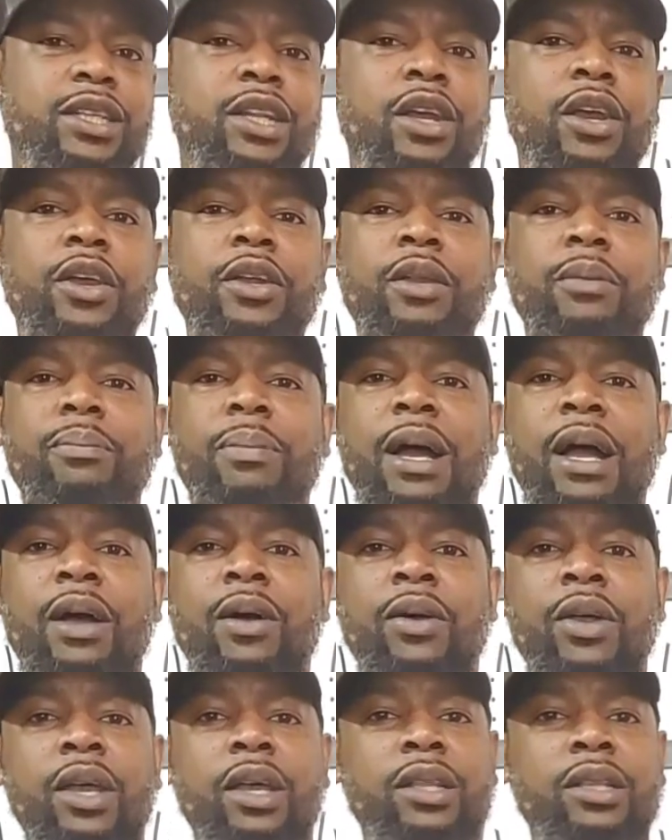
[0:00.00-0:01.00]
learn
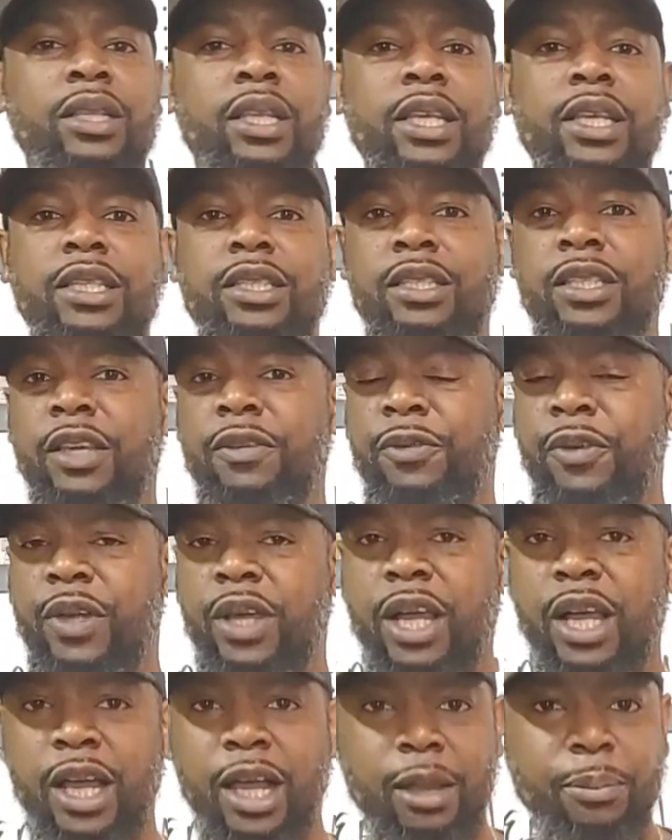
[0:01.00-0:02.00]
about these
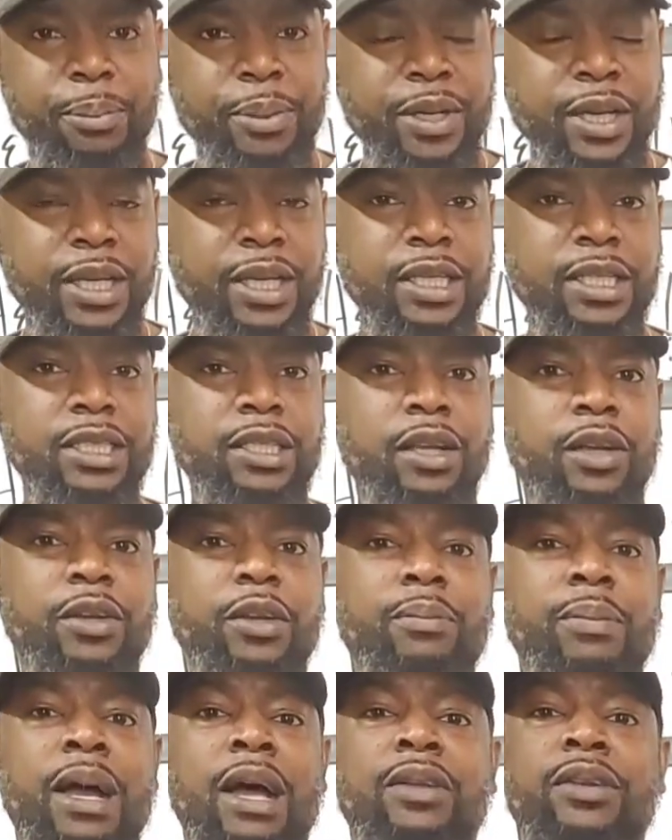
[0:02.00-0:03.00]
different companies,
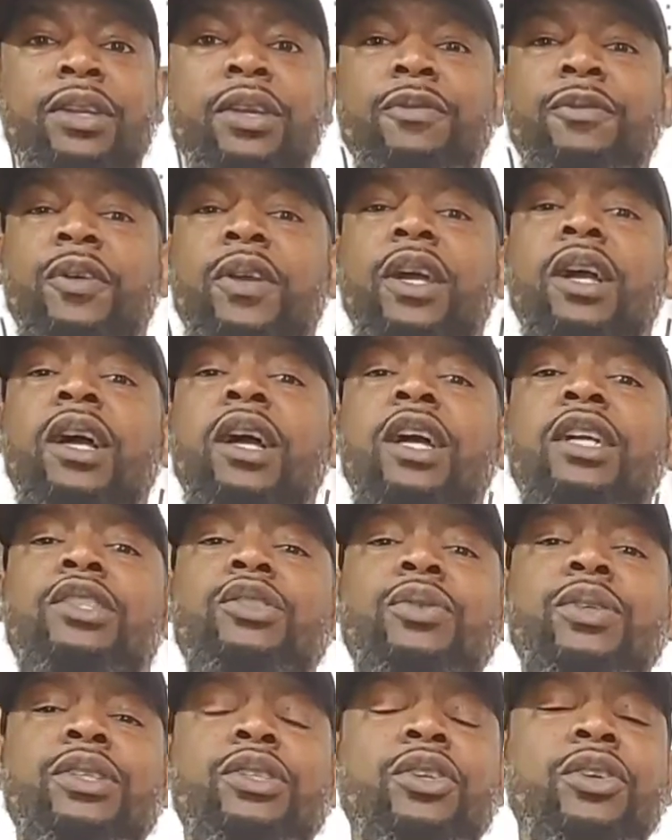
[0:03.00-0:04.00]
learn about different
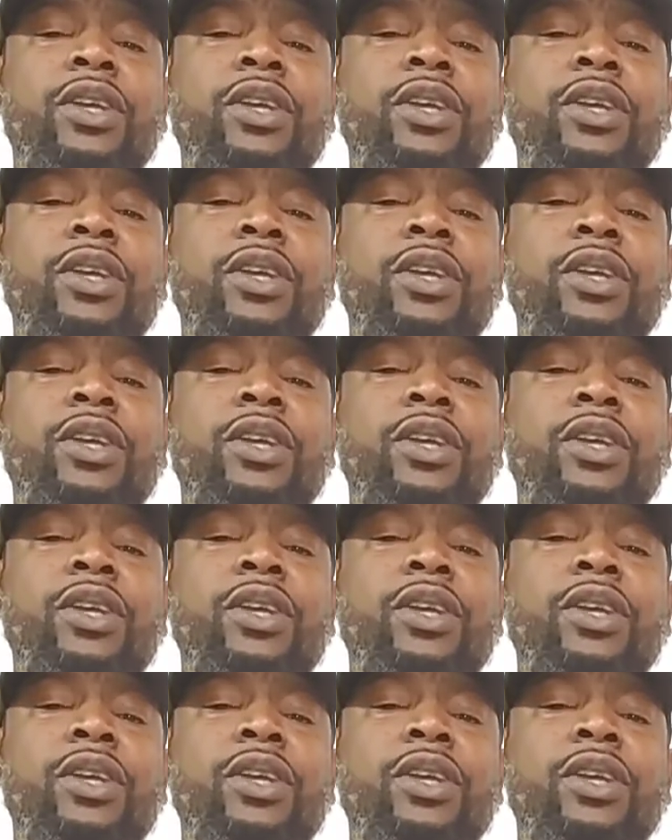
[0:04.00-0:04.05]
countries.